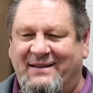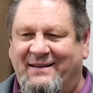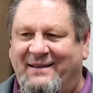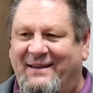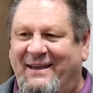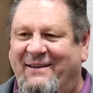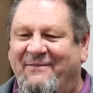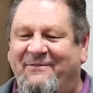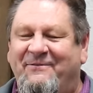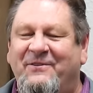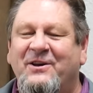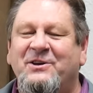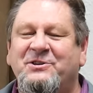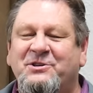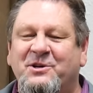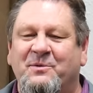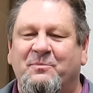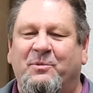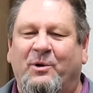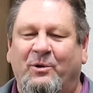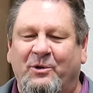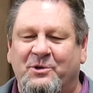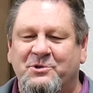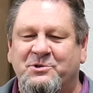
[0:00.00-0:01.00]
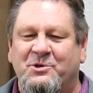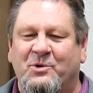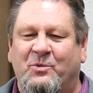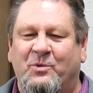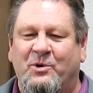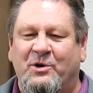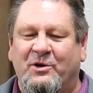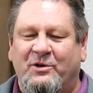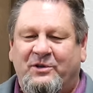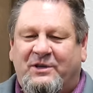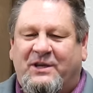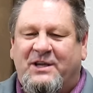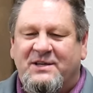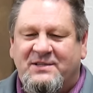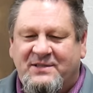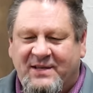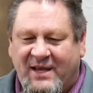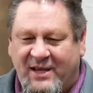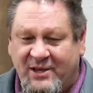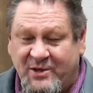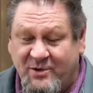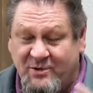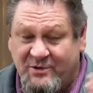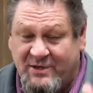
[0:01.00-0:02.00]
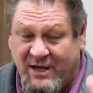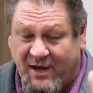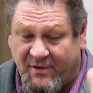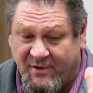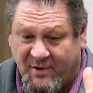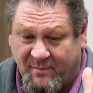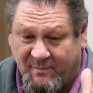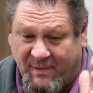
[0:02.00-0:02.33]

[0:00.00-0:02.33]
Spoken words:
efficient bowlers in the world because they use how their